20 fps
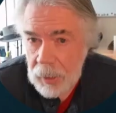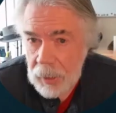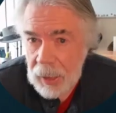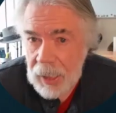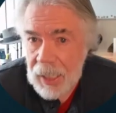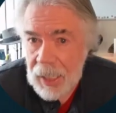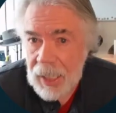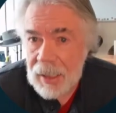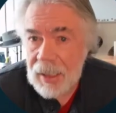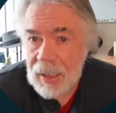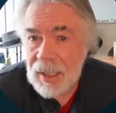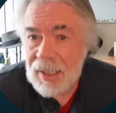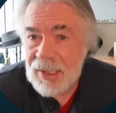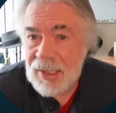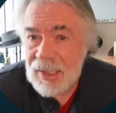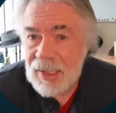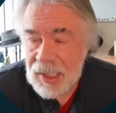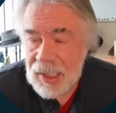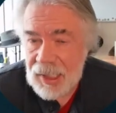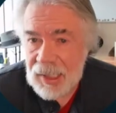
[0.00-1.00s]
get
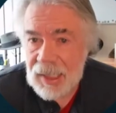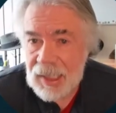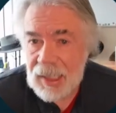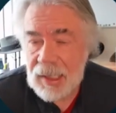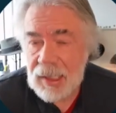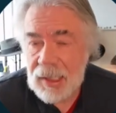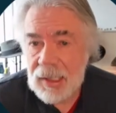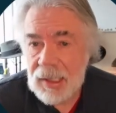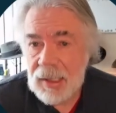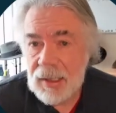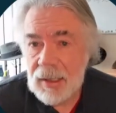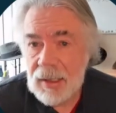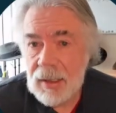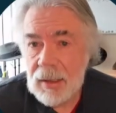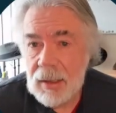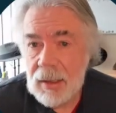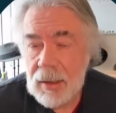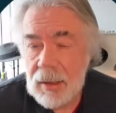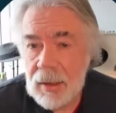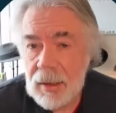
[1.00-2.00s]
assistance
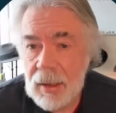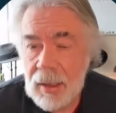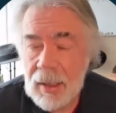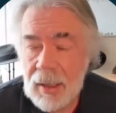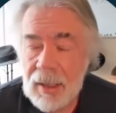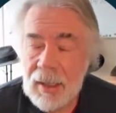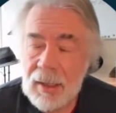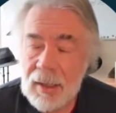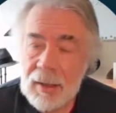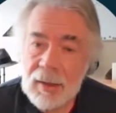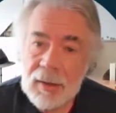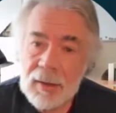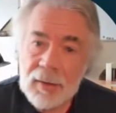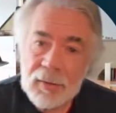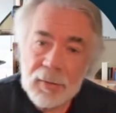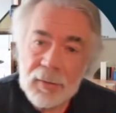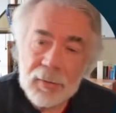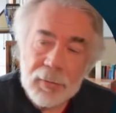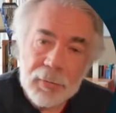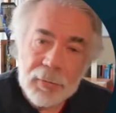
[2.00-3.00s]

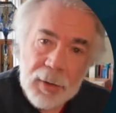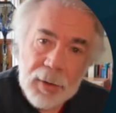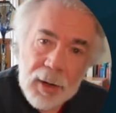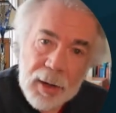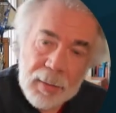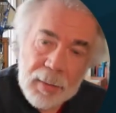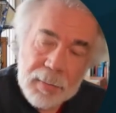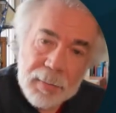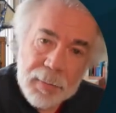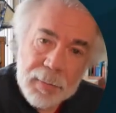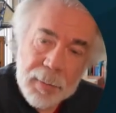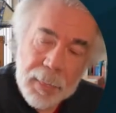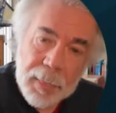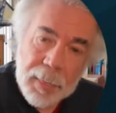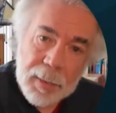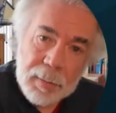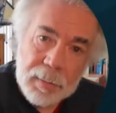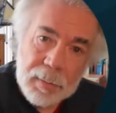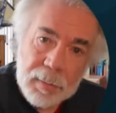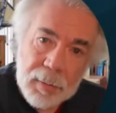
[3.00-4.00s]
from
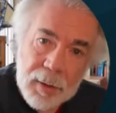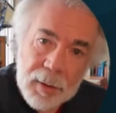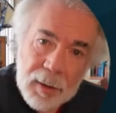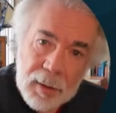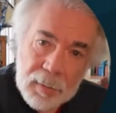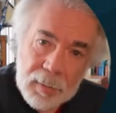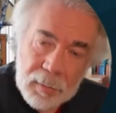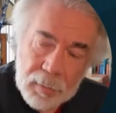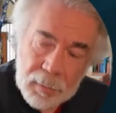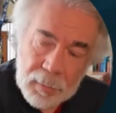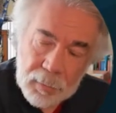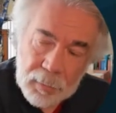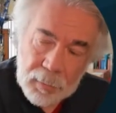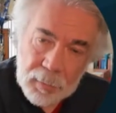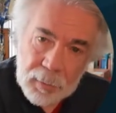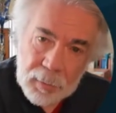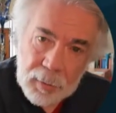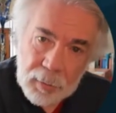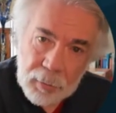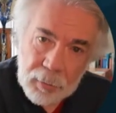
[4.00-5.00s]
the
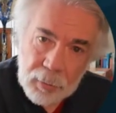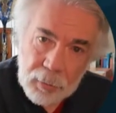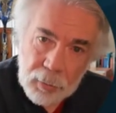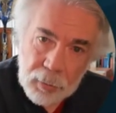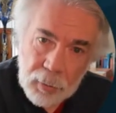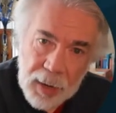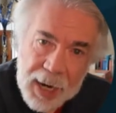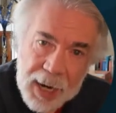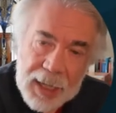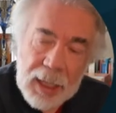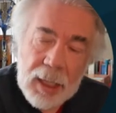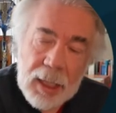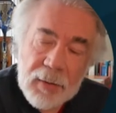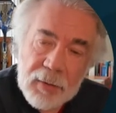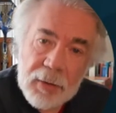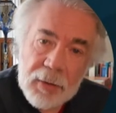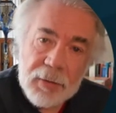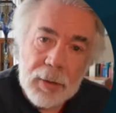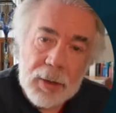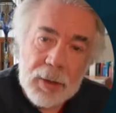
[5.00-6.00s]
writing
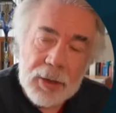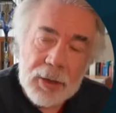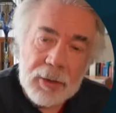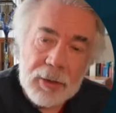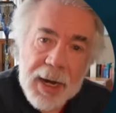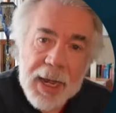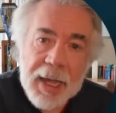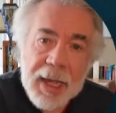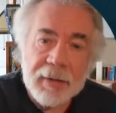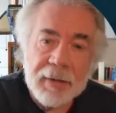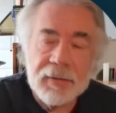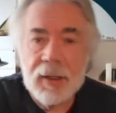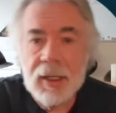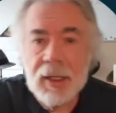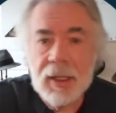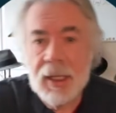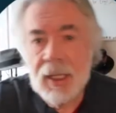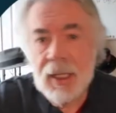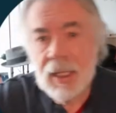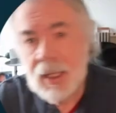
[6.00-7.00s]
of your first draft,
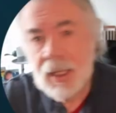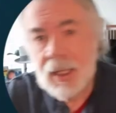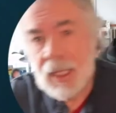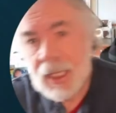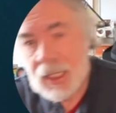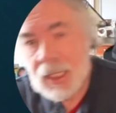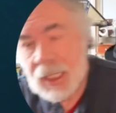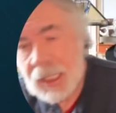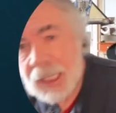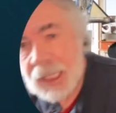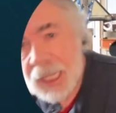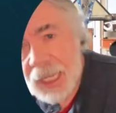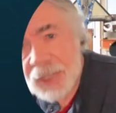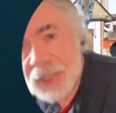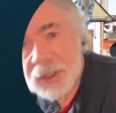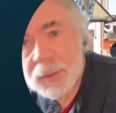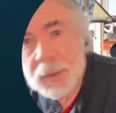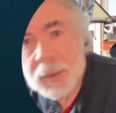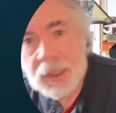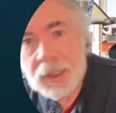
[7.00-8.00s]
then
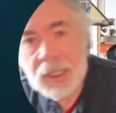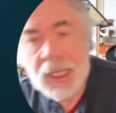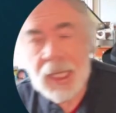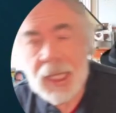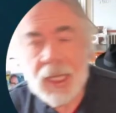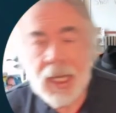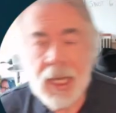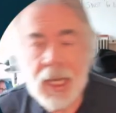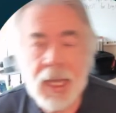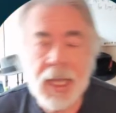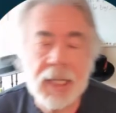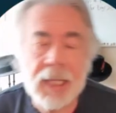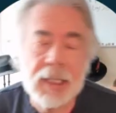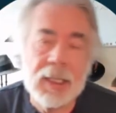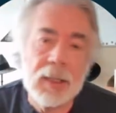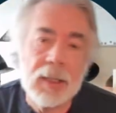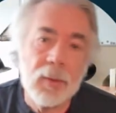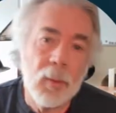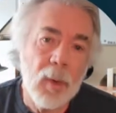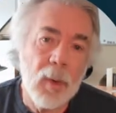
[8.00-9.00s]
engaging with AI.
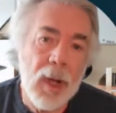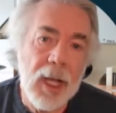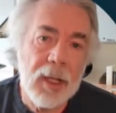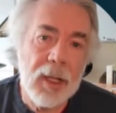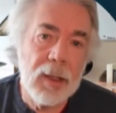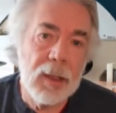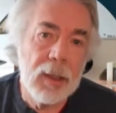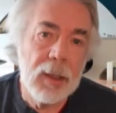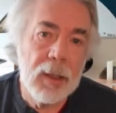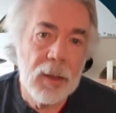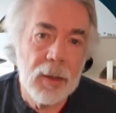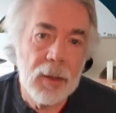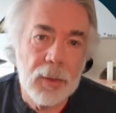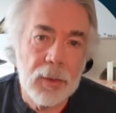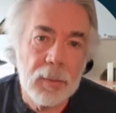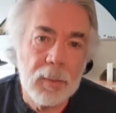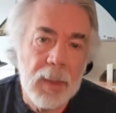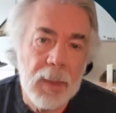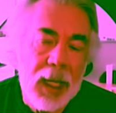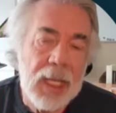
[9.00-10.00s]
Walk
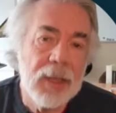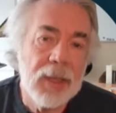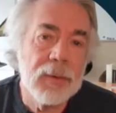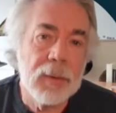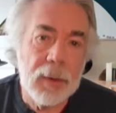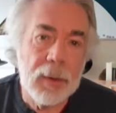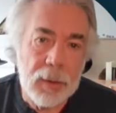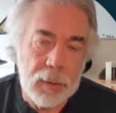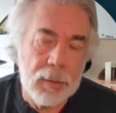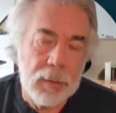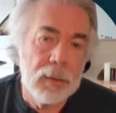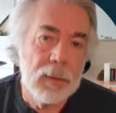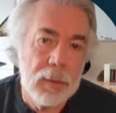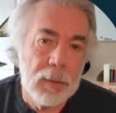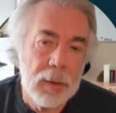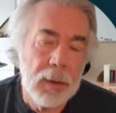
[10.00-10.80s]
me through